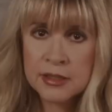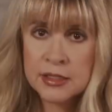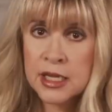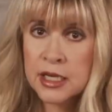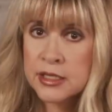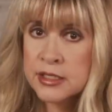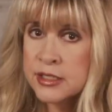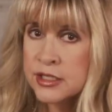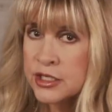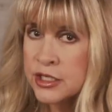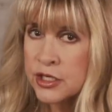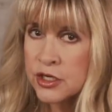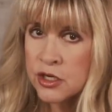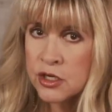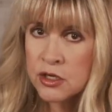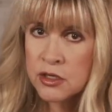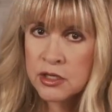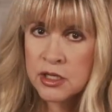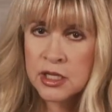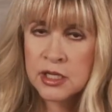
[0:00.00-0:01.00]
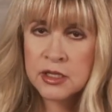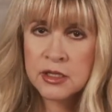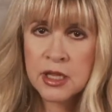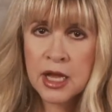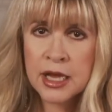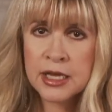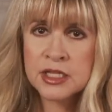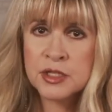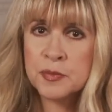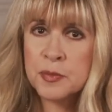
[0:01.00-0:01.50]
Next year,
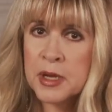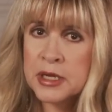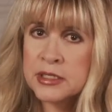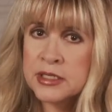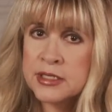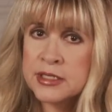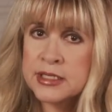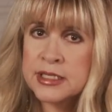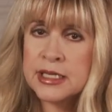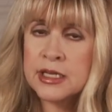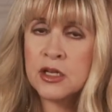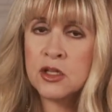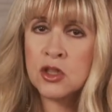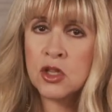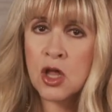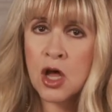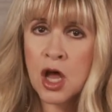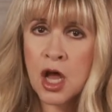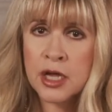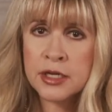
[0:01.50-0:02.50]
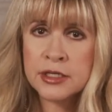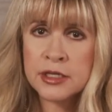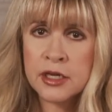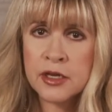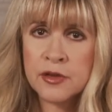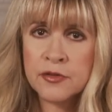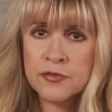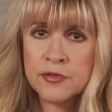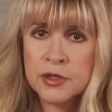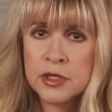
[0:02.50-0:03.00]
I expect to see a lot
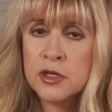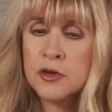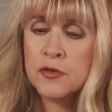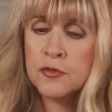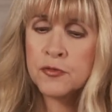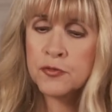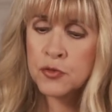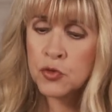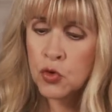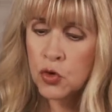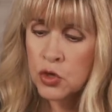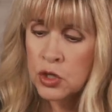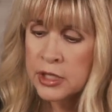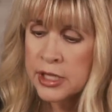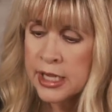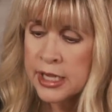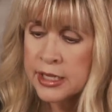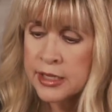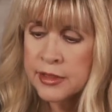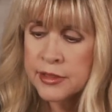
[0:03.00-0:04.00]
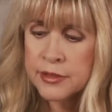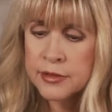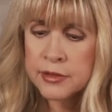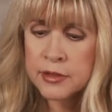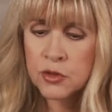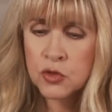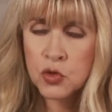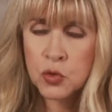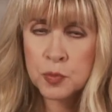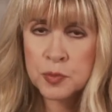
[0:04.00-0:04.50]
of floor-length
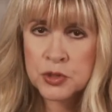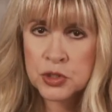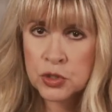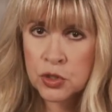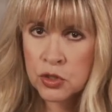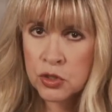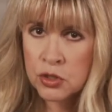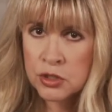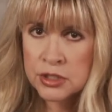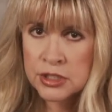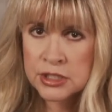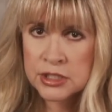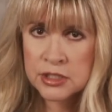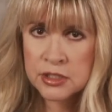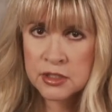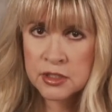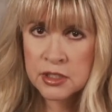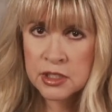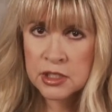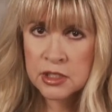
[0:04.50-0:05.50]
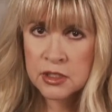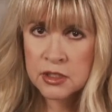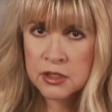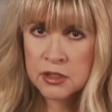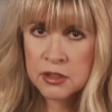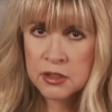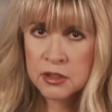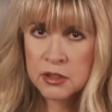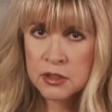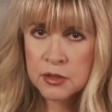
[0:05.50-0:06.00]
hoop skirts,
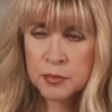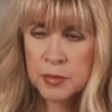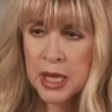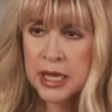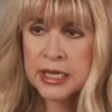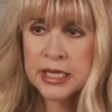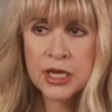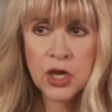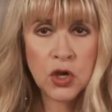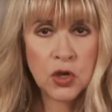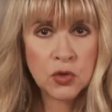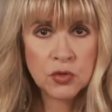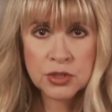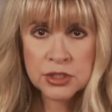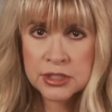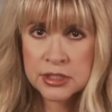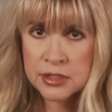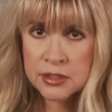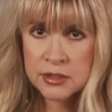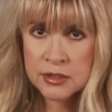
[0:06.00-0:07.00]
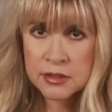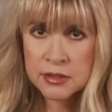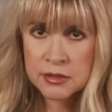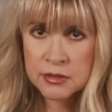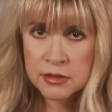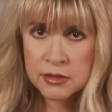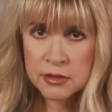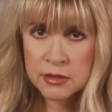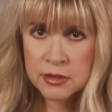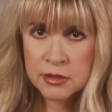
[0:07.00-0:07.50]
petticoats,
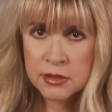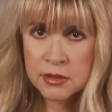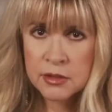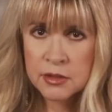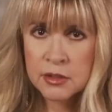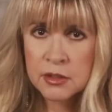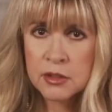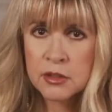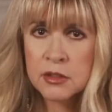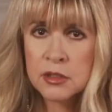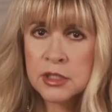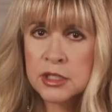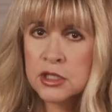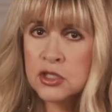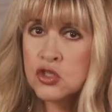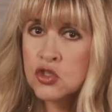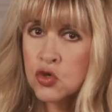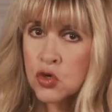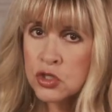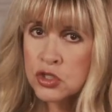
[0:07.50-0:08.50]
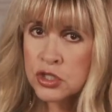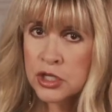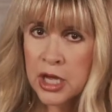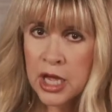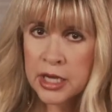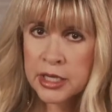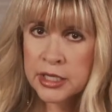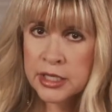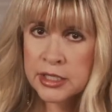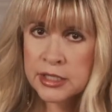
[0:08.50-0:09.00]
little short
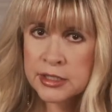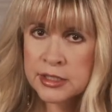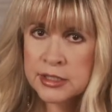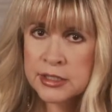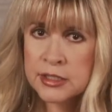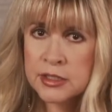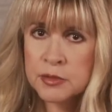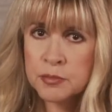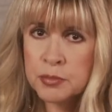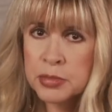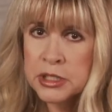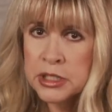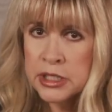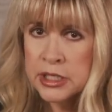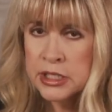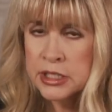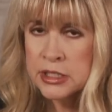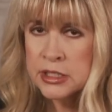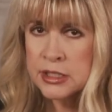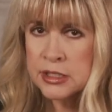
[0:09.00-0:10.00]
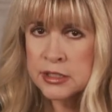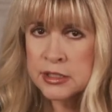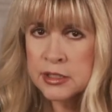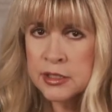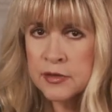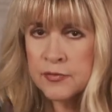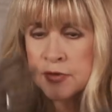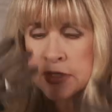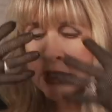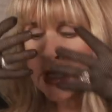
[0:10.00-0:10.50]
jackets, beads,
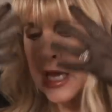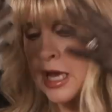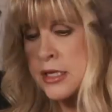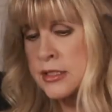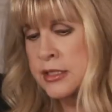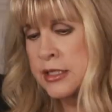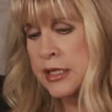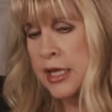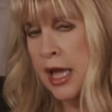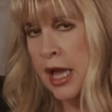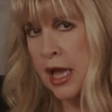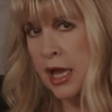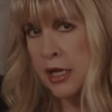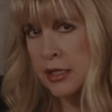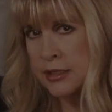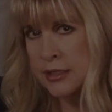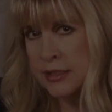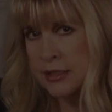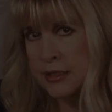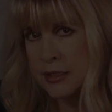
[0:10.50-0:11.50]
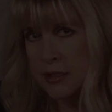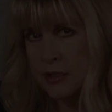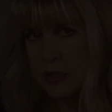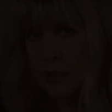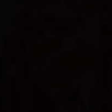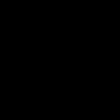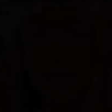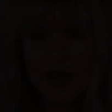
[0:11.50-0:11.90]
fantastic hats.